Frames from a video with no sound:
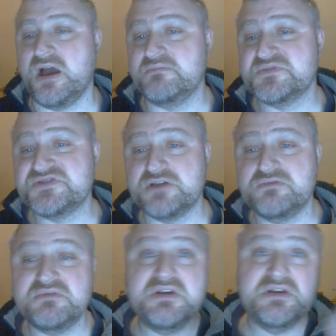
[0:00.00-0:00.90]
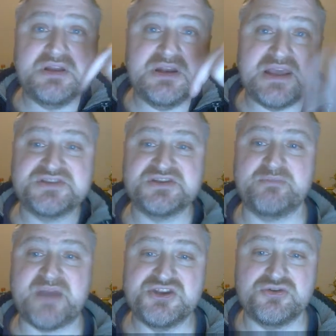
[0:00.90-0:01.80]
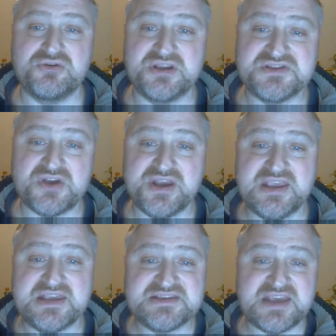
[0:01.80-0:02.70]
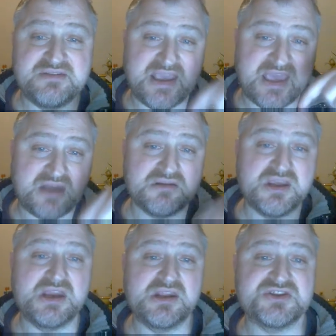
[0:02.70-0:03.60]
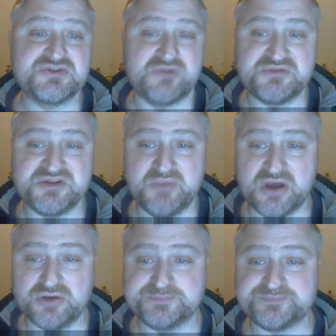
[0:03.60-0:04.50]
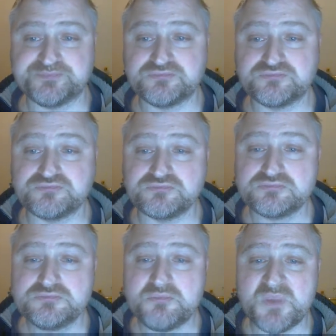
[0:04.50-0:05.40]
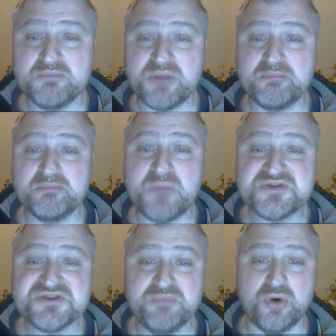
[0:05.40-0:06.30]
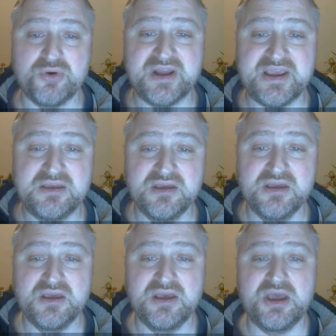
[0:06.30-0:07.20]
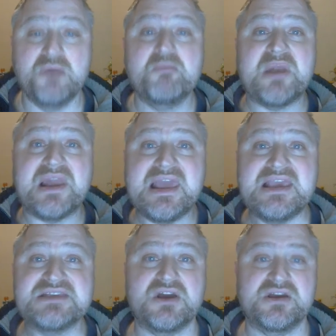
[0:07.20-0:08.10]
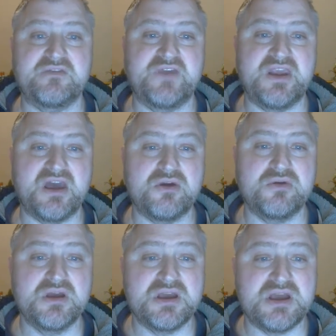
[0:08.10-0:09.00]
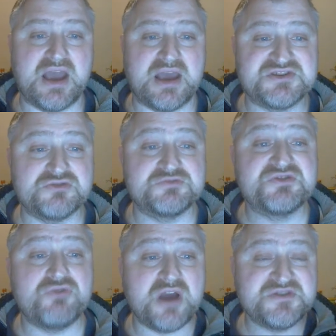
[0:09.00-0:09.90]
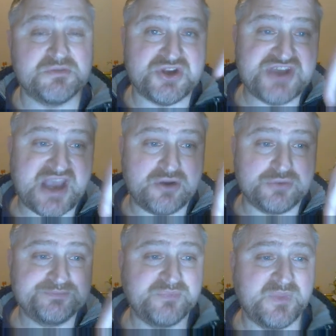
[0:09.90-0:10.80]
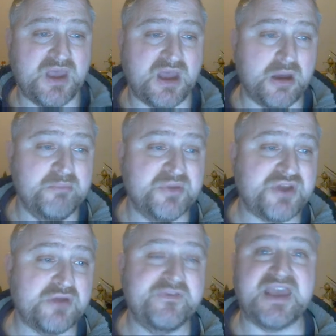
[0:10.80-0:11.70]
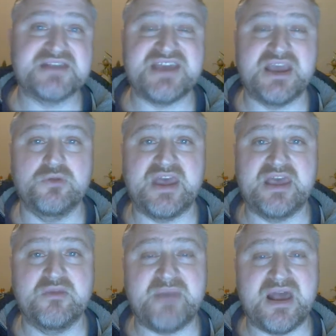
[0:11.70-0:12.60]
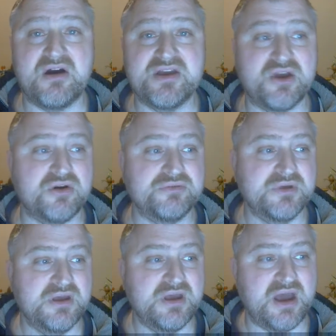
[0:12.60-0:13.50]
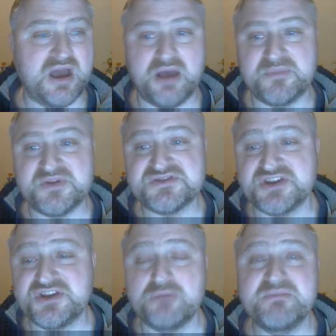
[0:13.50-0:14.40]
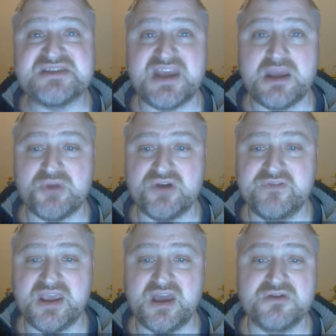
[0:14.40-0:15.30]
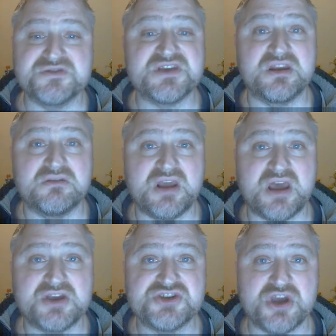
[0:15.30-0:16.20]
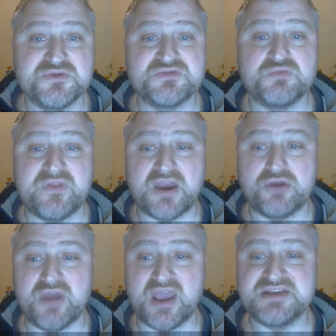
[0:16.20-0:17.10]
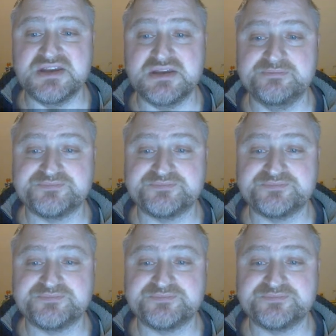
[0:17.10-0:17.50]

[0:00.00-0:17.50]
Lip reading: So link to the Patreon site is in the description below. But most importantly, please like the video and subscribe to my channel. But don't forget to hit the bell icon so you don't miss any of my videos and shows when they're created.